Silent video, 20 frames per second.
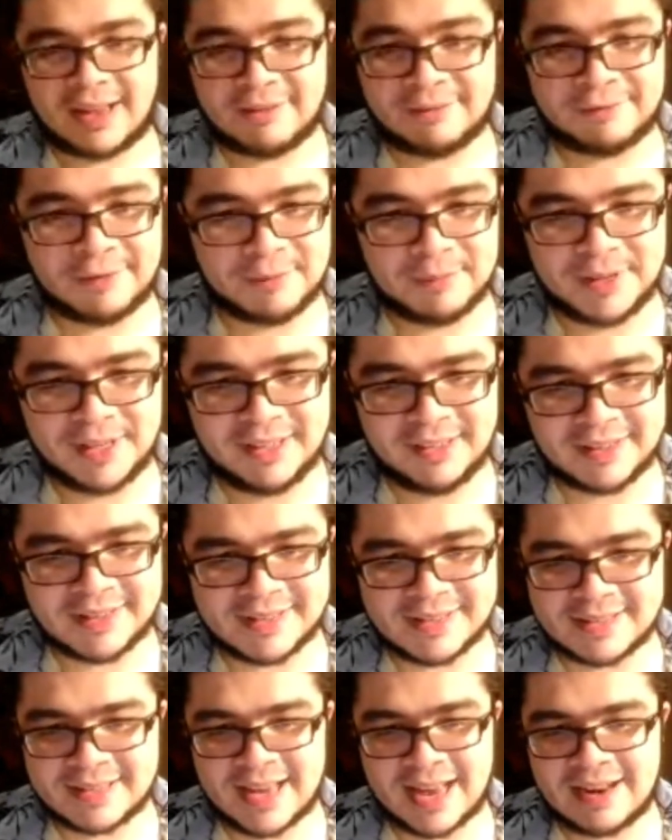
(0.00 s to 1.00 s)
For me,
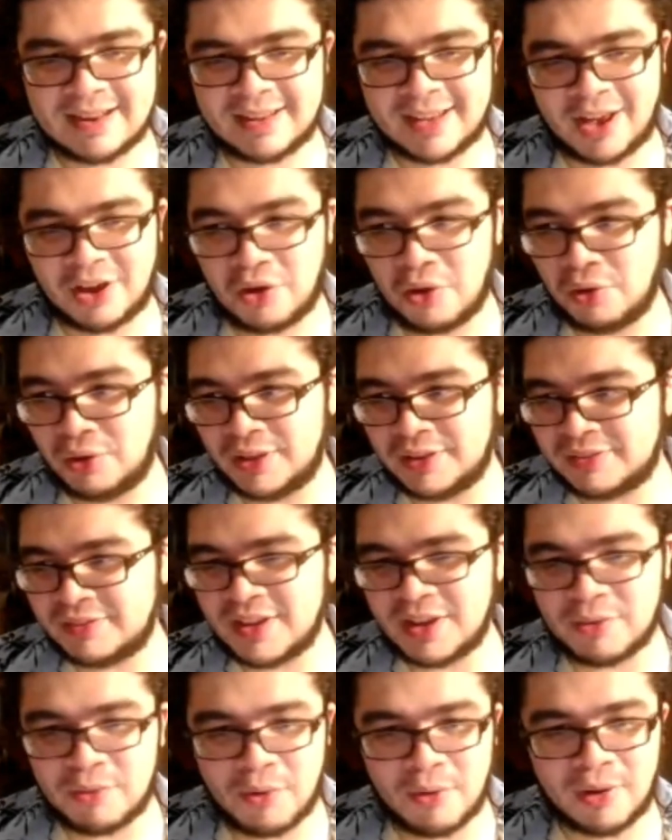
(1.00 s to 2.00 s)
this is kind of like a Golden
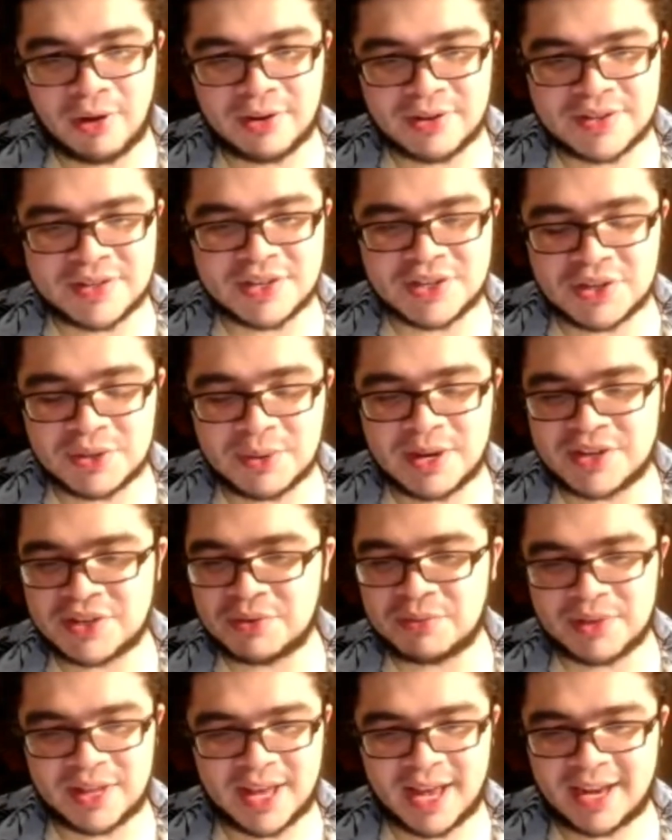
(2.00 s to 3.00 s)
State Warriors
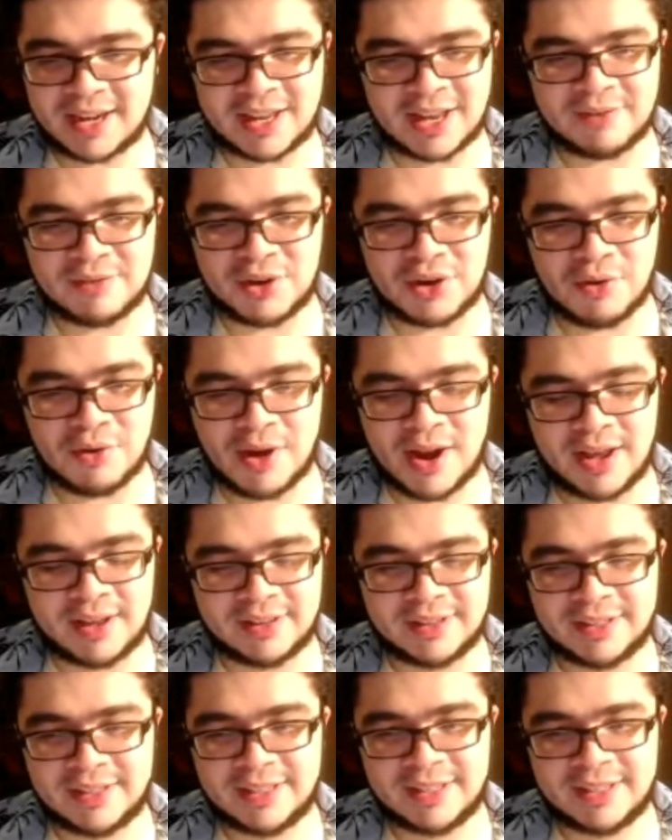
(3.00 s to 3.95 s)
situation when they had Kevin Durant.